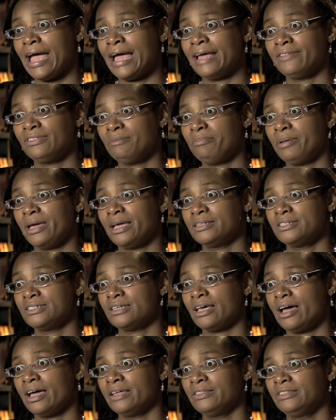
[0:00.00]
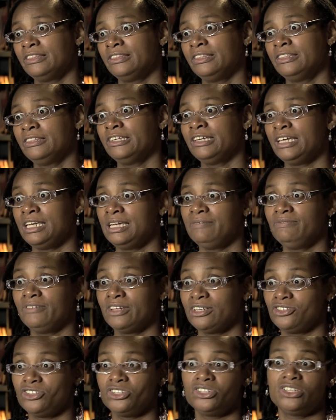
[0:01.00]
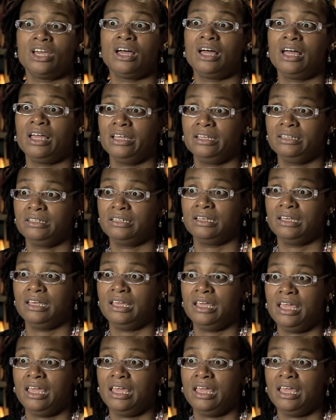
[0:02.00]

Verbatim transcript: at the bedside the evening she died.